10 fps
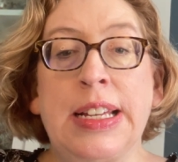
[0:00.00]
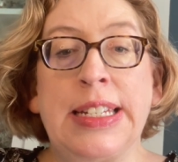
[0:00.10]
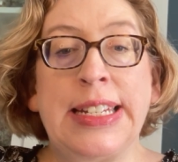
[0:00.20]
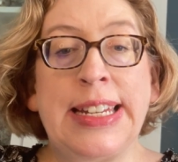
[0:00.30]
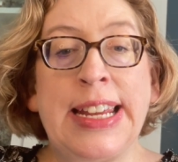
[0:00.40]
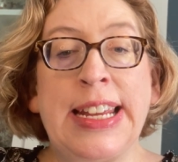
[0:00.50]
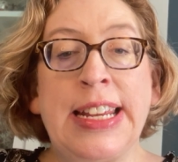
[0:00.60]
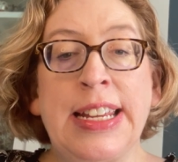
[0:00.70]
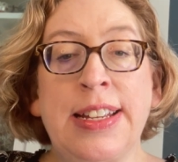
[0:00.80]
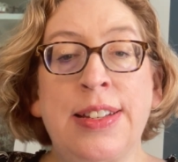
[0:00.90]
Today
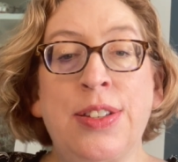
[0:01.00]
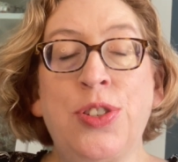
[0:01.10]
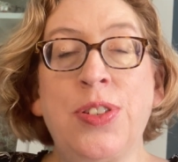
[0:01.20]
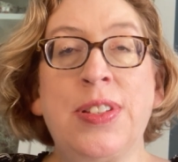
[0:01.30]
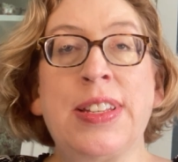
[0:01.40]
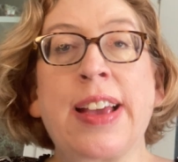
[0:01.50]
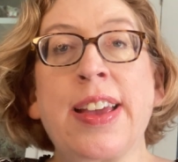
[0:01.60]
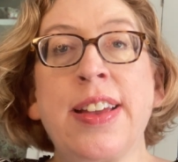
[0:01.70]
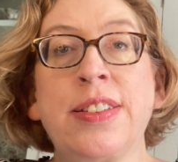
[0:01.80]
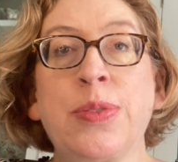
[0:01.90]
is June
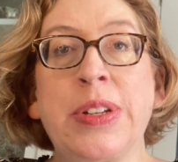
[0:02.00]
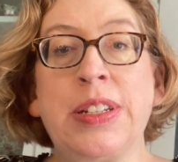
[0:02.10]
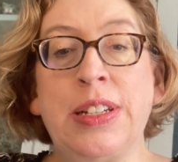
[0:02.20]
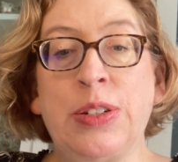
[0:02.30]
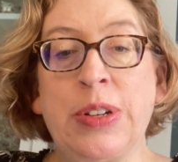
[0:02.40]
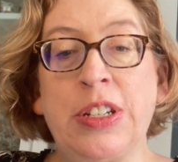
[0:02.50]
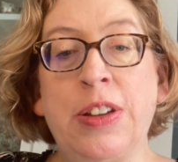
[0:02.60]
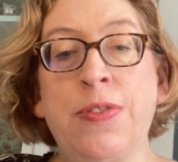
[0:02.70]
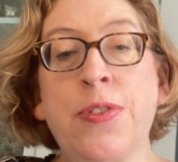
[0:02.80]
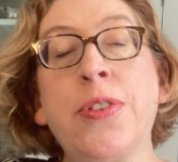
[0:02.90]
2nd,
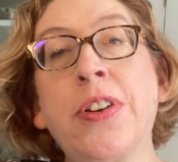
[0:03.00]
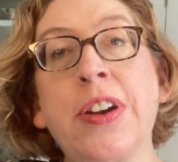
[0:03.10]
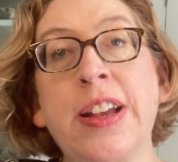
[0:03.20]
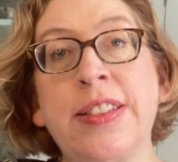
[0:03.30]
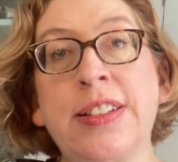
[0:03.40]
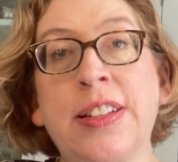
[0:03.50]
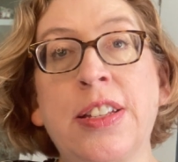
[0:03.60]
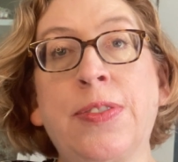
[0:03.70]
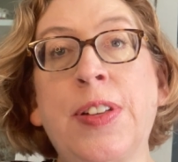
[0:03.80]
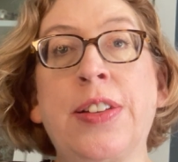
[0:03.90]
2024, and this
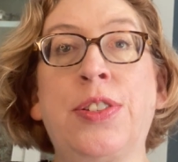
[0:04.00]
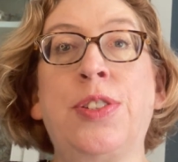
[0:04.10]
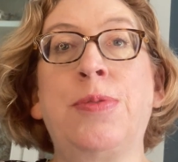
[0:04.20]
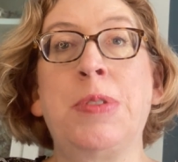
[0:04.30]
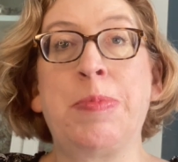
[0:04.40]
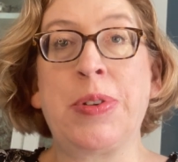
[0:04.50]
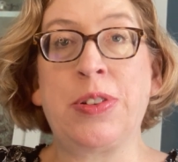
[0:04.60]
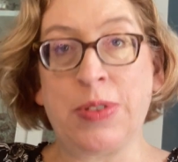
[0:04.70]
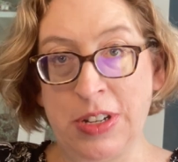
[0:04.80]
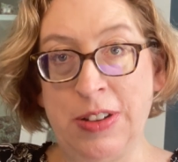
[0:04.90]
is Flosstube number
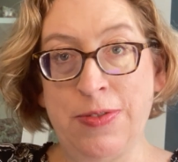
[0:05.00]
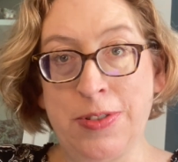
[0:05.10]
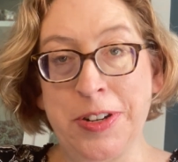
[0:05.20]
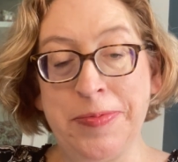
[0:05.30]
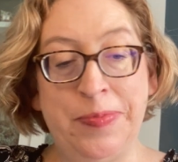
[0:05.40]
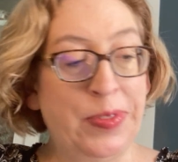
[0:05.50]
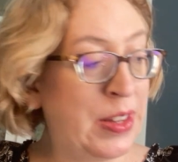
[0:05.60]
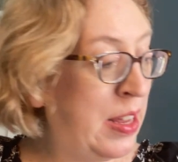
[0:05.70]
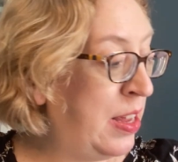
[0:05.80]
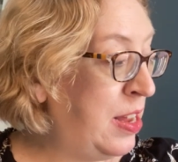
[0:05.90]
24.
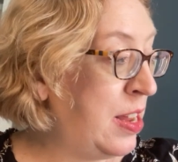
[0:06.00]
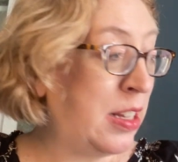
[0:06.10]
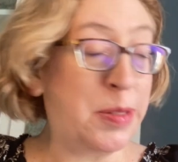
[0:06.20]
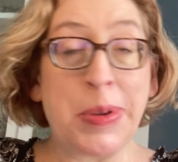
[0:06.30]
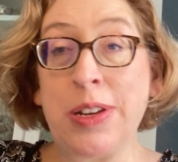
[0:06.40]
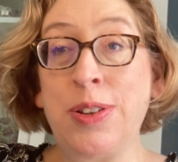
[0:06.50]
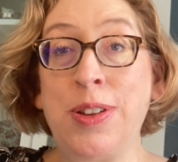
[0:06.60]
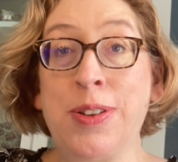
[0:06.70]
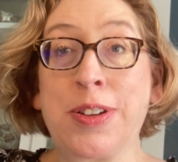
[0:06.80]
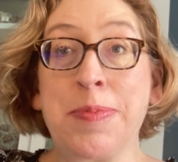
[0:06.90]
It's been a New
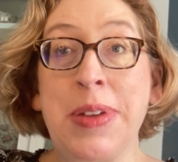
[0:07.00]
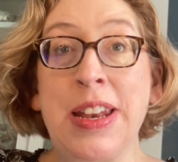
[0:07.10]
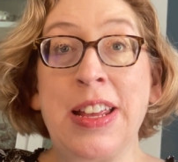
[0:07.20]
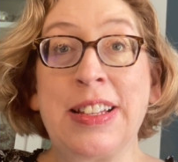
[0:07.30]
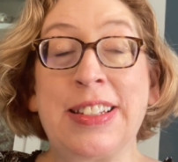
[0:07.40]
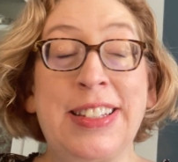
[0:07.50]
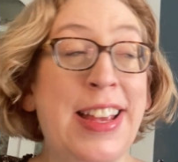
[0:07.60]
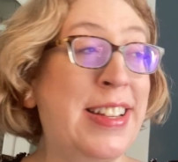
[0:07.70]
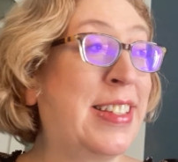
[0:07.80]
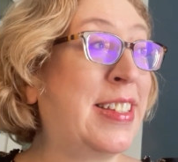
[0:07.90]
York minute
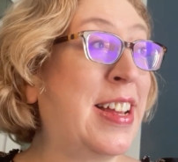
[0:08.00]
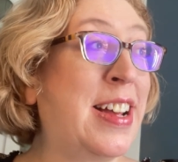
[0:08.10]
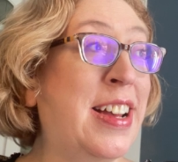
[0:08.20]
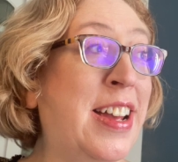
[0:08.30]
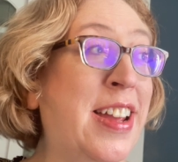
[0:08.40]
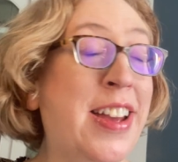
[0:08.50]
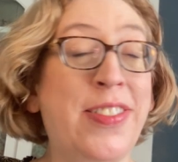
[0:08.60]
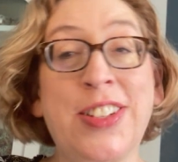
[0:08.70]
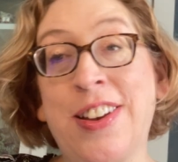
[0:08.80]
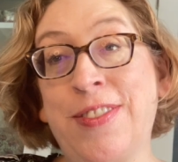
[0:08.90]
since I
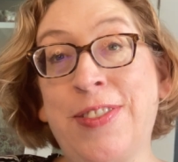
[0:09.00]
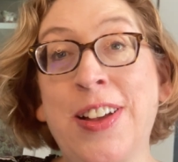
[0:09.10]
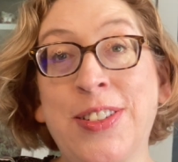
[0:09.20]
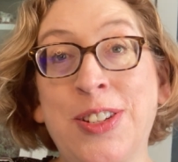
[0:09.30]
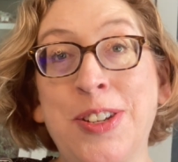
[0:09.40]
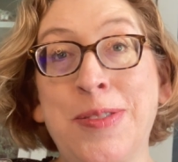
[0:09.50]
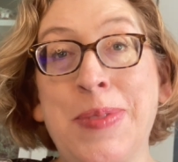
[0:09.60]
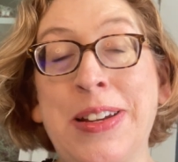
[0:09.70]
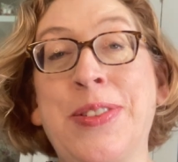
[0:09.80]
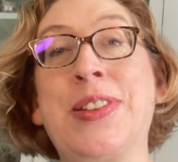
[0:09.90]
have done a Flosstube.
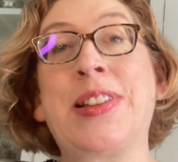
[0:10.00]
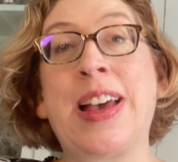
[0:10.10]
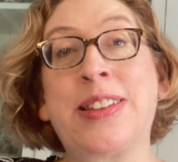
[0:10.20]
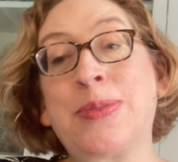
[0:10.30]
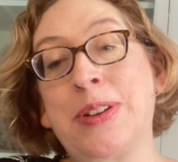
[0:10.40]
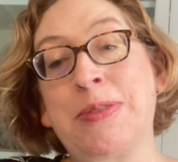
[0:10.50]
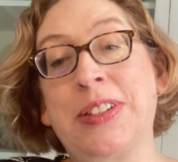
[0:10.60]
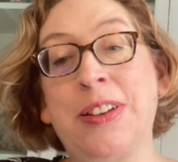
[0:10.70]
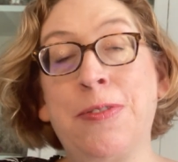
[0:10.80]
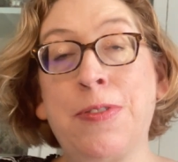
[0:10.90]
I know the last one was
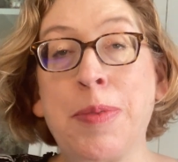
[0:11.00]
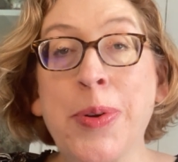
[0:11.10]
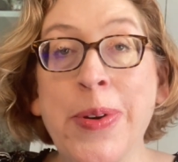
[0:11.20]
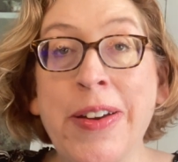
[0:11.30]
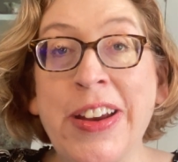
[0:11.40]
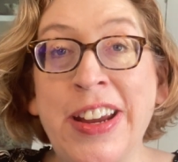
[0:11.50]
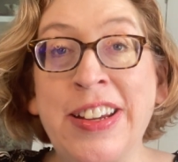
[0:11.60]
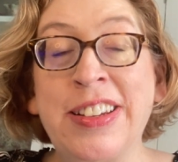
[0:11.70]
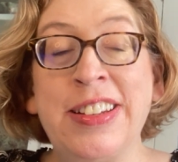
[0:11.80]
in February,